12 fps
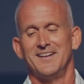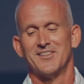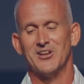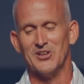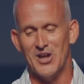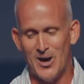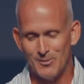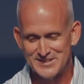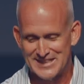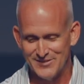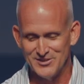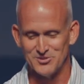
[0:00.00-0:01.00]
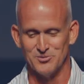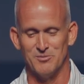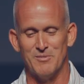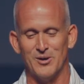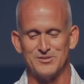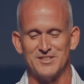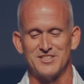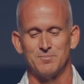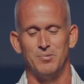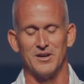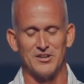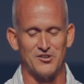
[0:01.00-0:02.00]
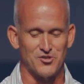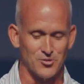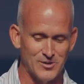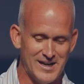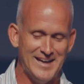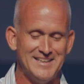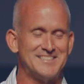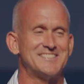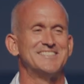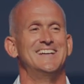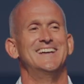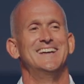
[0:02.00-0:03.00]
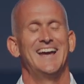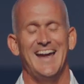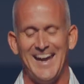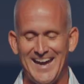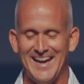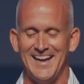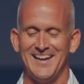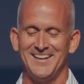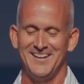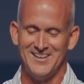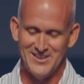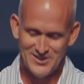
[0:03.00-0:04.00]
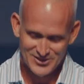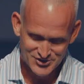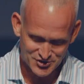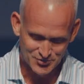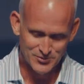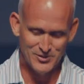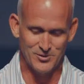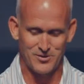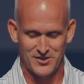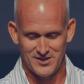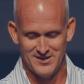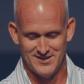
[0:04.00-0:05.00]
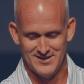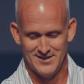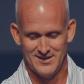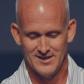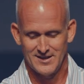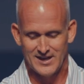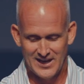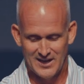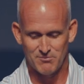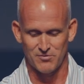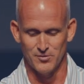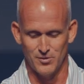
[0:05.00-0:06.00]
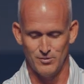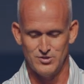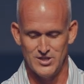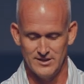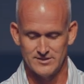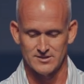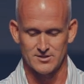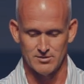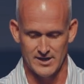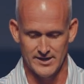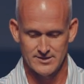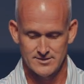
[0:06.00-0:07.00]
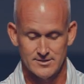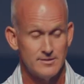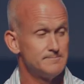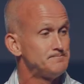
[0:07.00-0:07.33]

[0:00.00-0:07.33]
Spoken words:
the law was given through Moses, but grace and truth came through Jesus Christ.